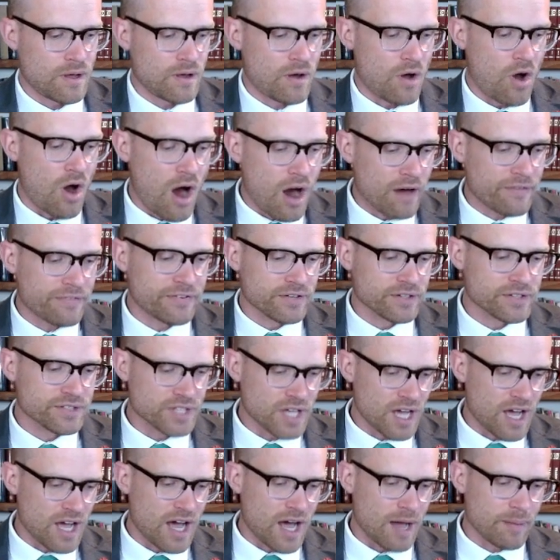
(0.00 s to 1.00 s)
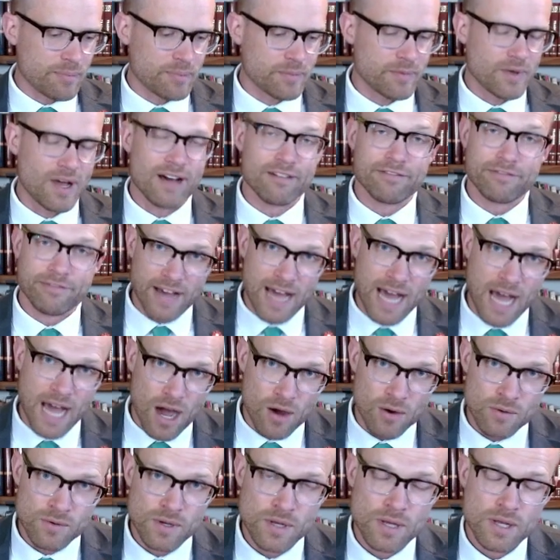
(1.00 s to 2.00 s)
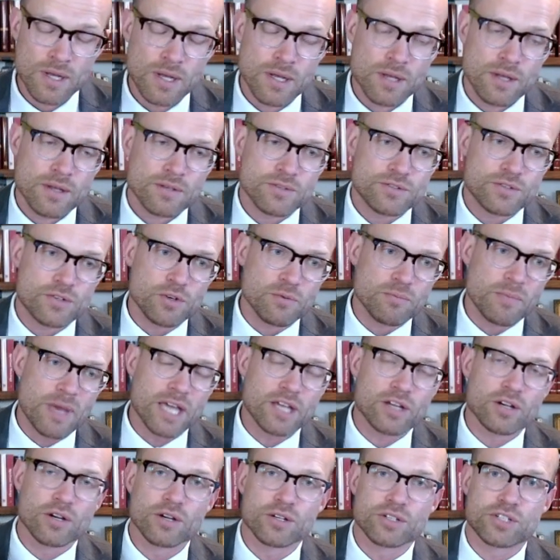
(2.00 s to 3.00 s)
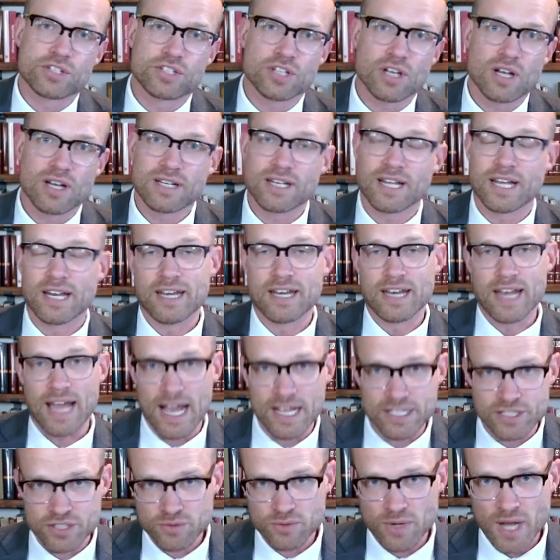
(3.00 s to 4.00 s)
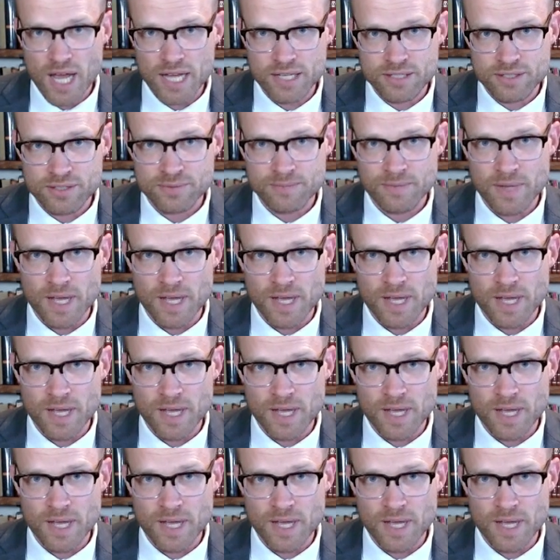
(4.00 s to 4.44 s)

offers up a vow to make her son a Nazarite.